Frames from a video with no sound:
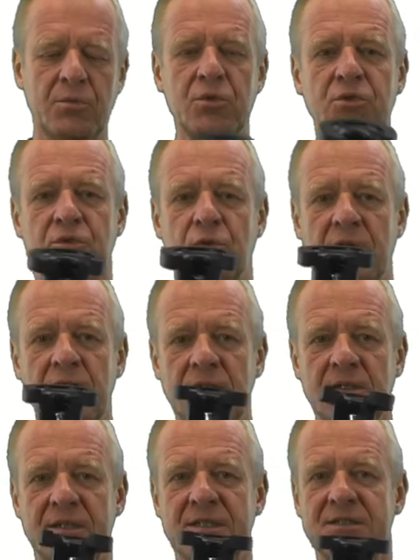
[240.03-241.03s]
the borehole,
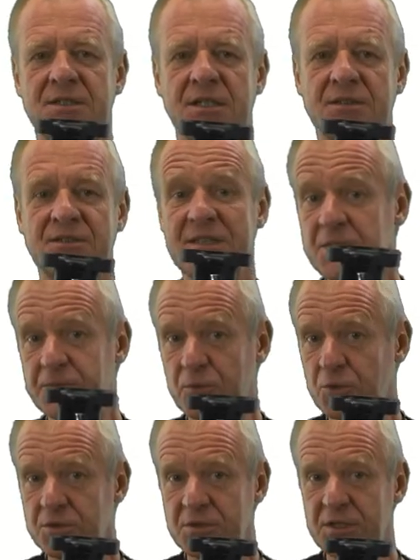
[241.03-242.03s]
and